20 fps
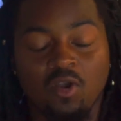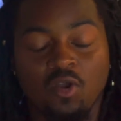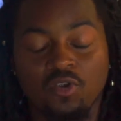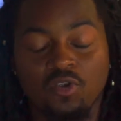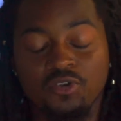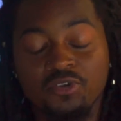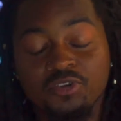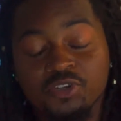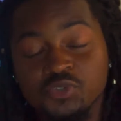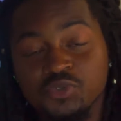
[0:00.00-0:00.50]

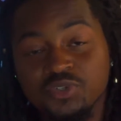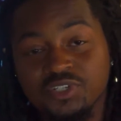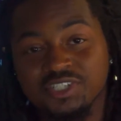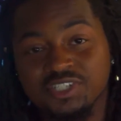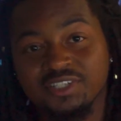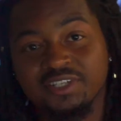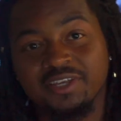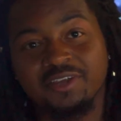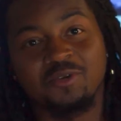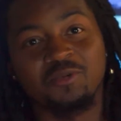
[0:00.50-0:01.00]
urge you to
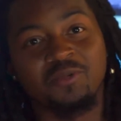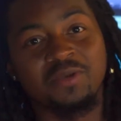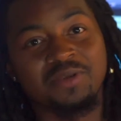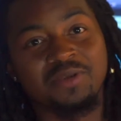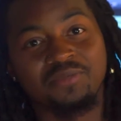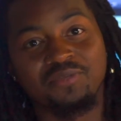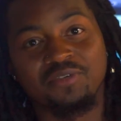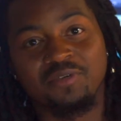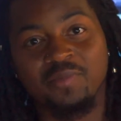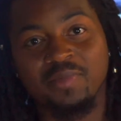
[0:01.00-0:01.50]
stay
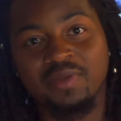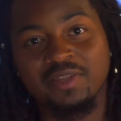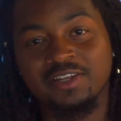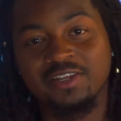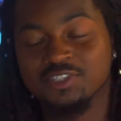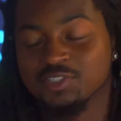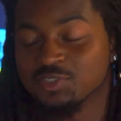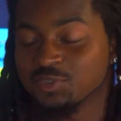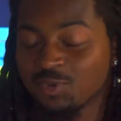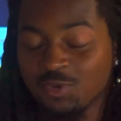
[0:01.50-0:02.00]
away from it.
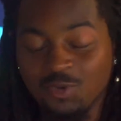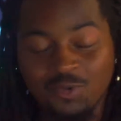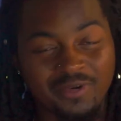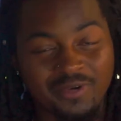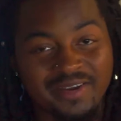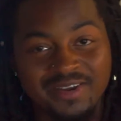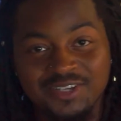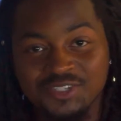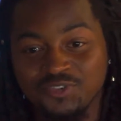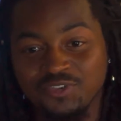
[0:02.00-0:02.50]
It's
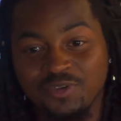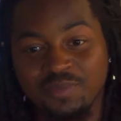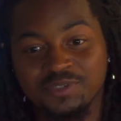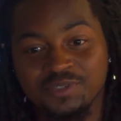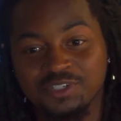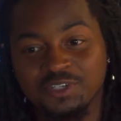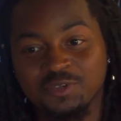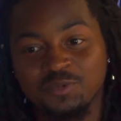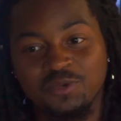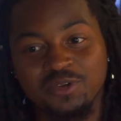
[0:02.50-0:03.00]
nowhere in
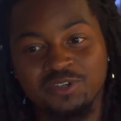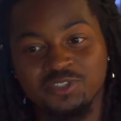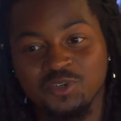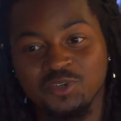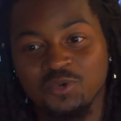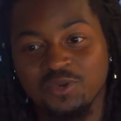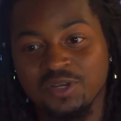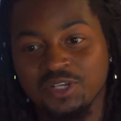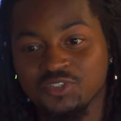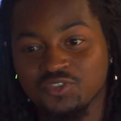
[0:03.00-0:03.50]
scripture, and we're
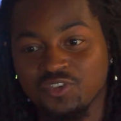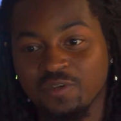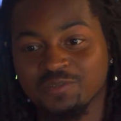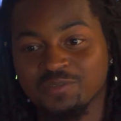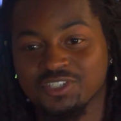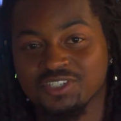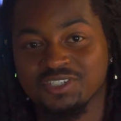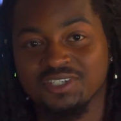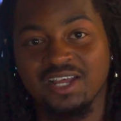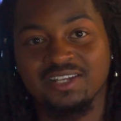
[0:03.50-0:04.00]
told in
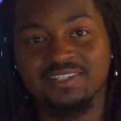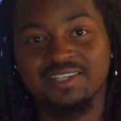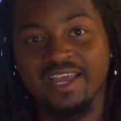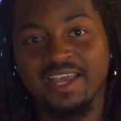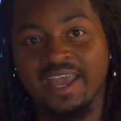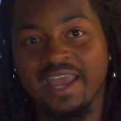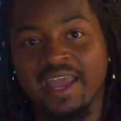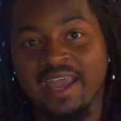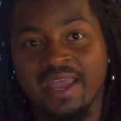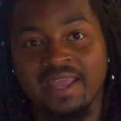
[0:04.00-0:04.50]
scriptures not
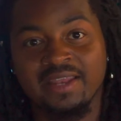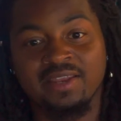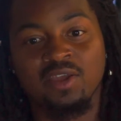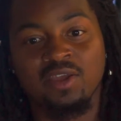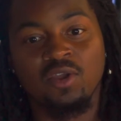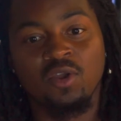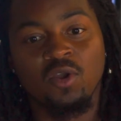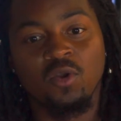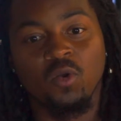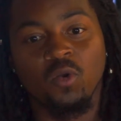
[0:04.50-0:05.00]
to add
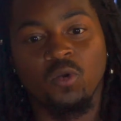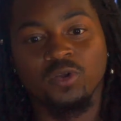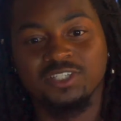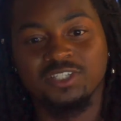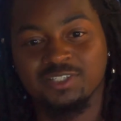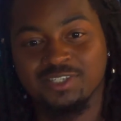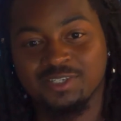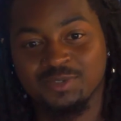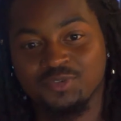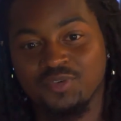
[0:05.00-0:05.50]
or
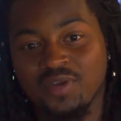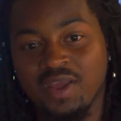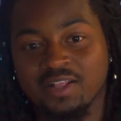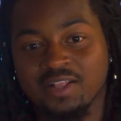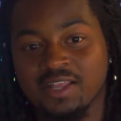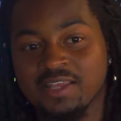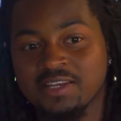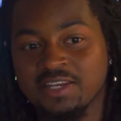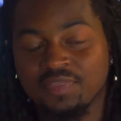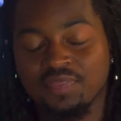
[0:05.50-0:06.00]
to
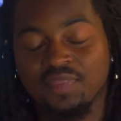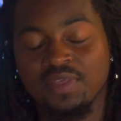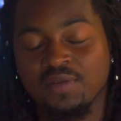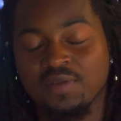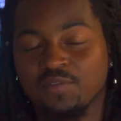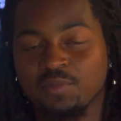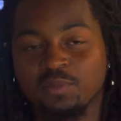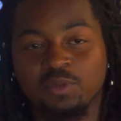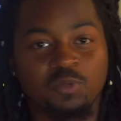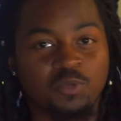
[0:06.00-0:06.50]
subtract anything
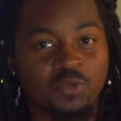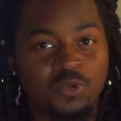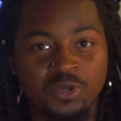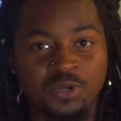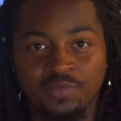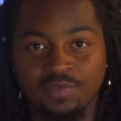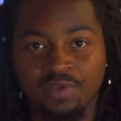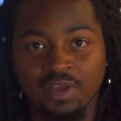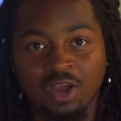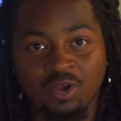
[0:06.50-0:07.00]
from the word
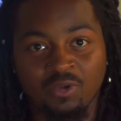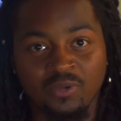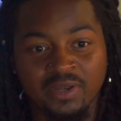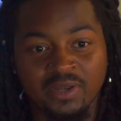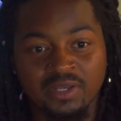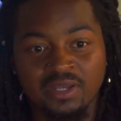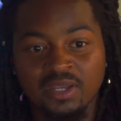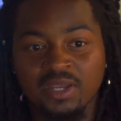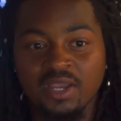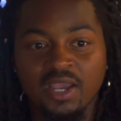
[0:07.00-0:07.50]
of
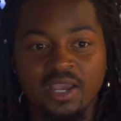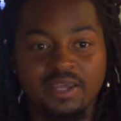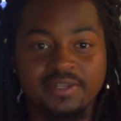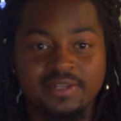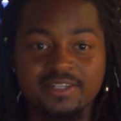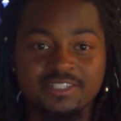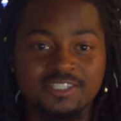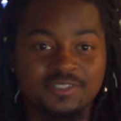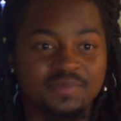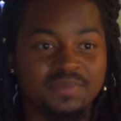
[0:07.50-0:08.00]
Yahweh.
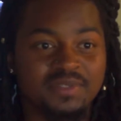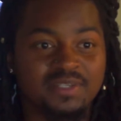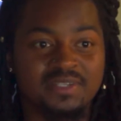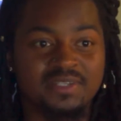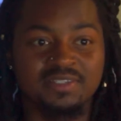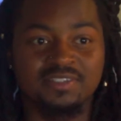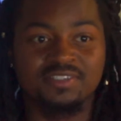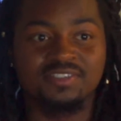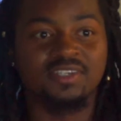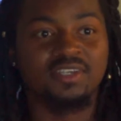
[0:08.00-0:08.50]
And this
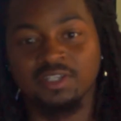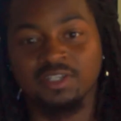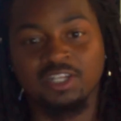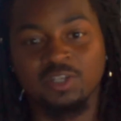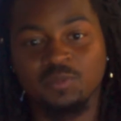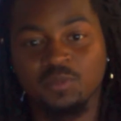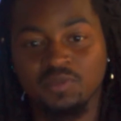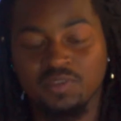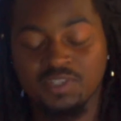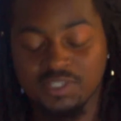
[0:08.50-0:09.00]
means
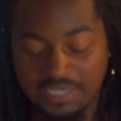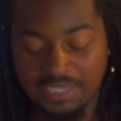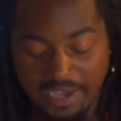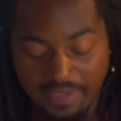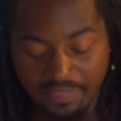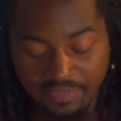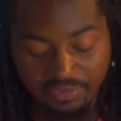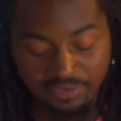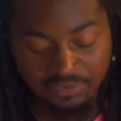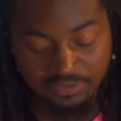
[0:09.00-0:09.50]
dealing with this
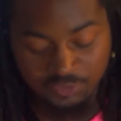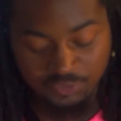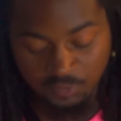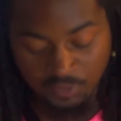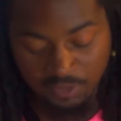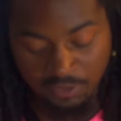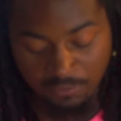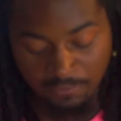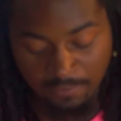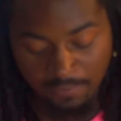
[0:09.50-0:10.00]
calendar as
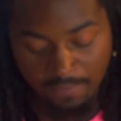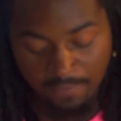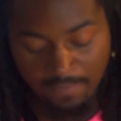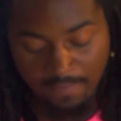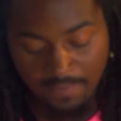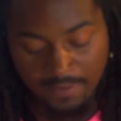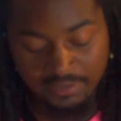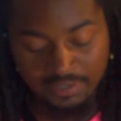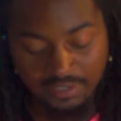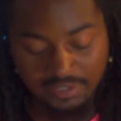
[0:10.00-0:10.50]
well.
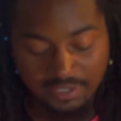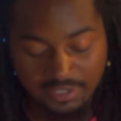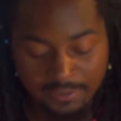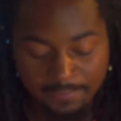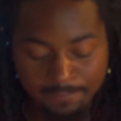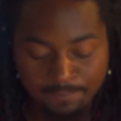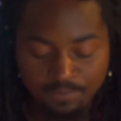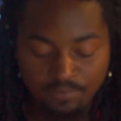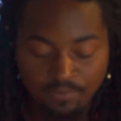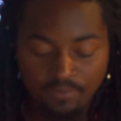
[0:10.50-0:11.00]
And
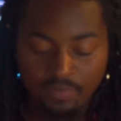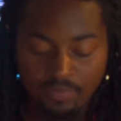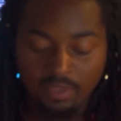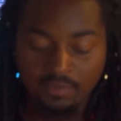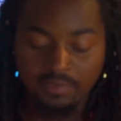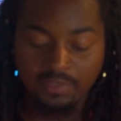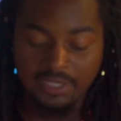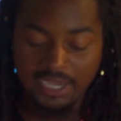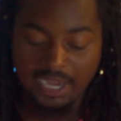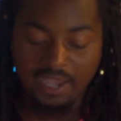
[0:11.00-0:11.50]
again,
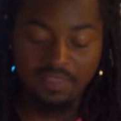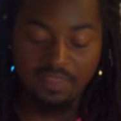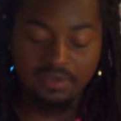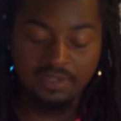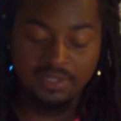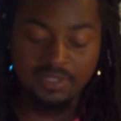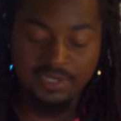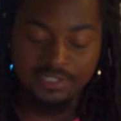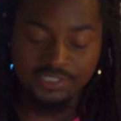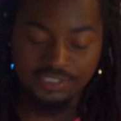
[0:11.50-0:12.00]
the
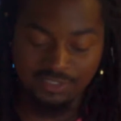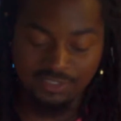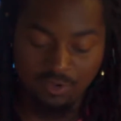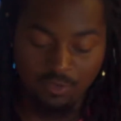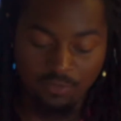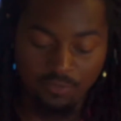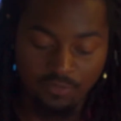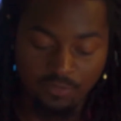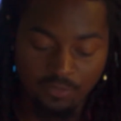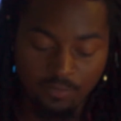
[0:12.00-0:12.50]
calendar in
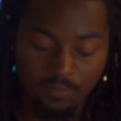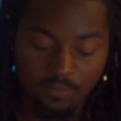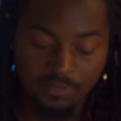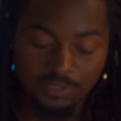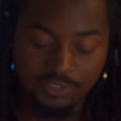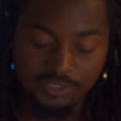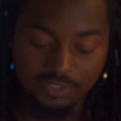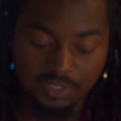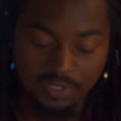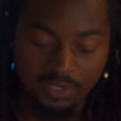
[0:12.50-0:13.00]
itself
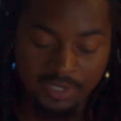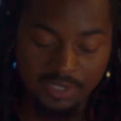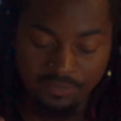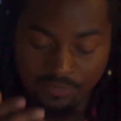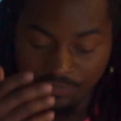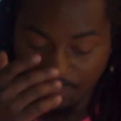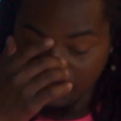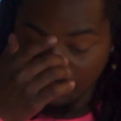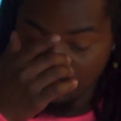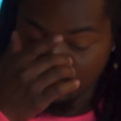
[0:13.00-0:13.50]
was
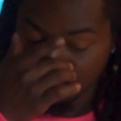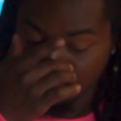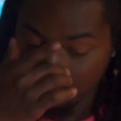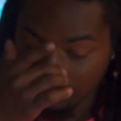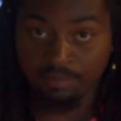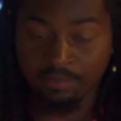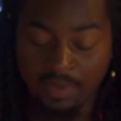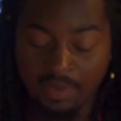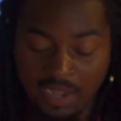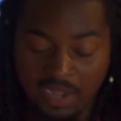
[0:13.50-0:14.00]
invented
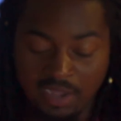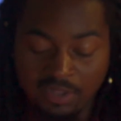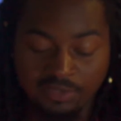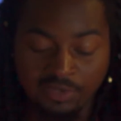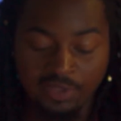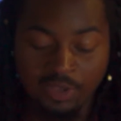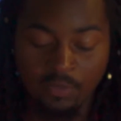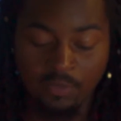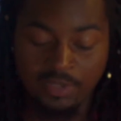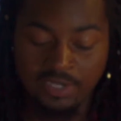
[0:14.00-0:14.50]
by
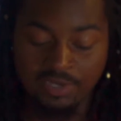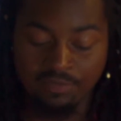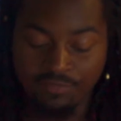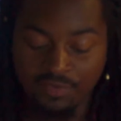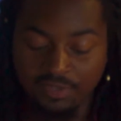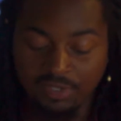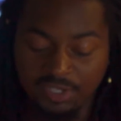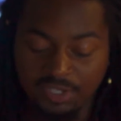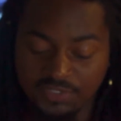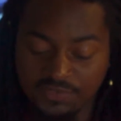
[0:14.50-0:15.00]
Hillel in the
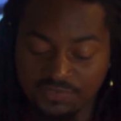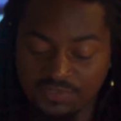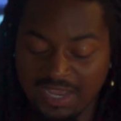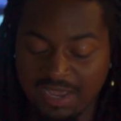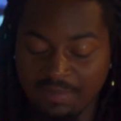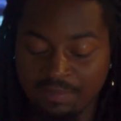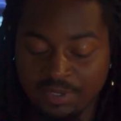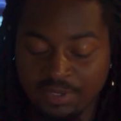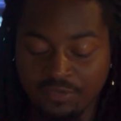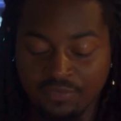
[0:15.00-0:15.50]
village of
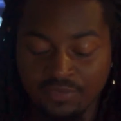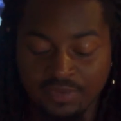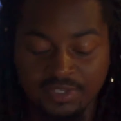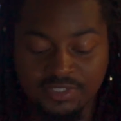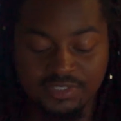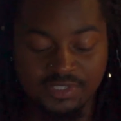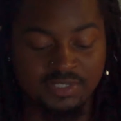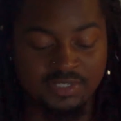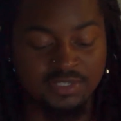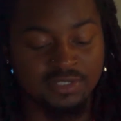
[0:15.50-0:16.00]

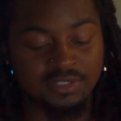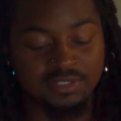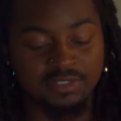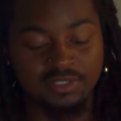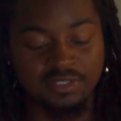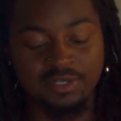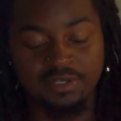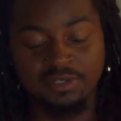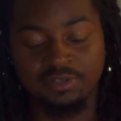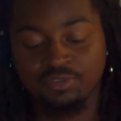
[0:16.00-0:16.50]
Tiberias in the
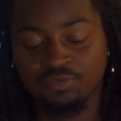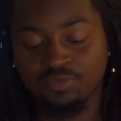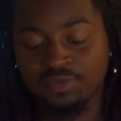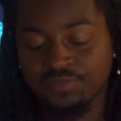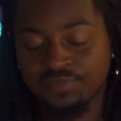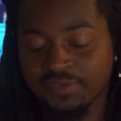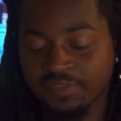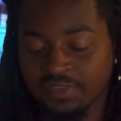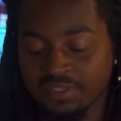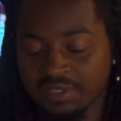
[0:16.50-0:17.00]
year
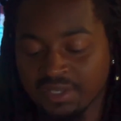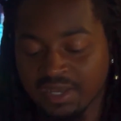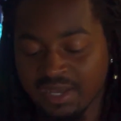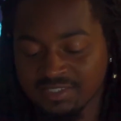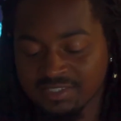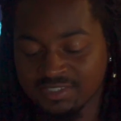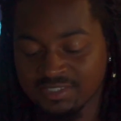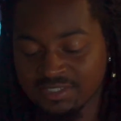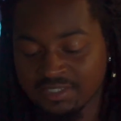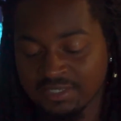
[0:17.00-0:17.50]

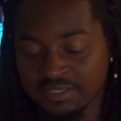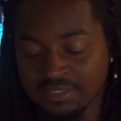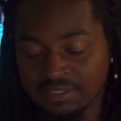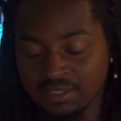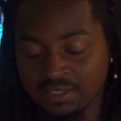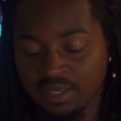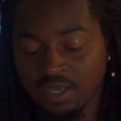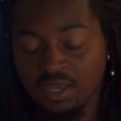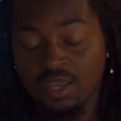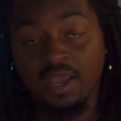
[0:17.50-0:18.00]
359 CE.